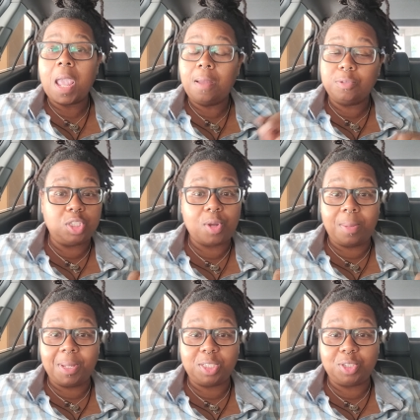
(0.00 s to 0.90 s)
I was just trying
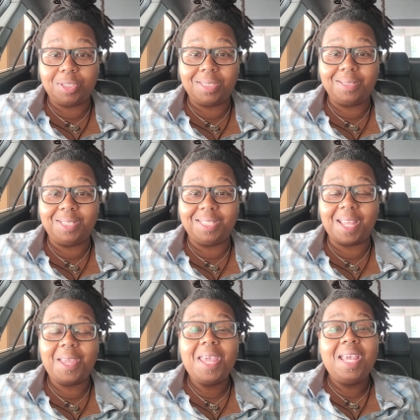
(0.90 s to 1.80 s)
to make sure to, to
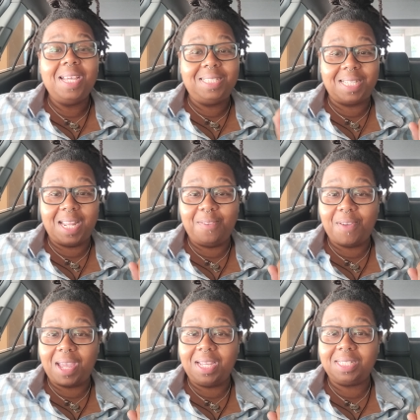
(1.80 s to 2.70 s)
take. He said if
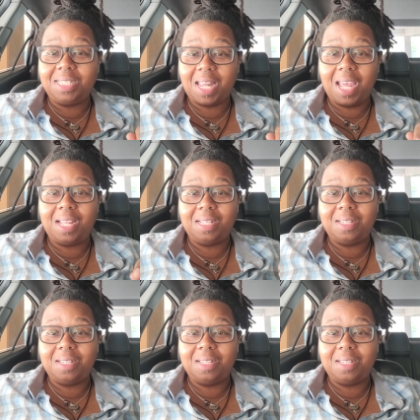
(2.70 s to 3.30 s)
I get to like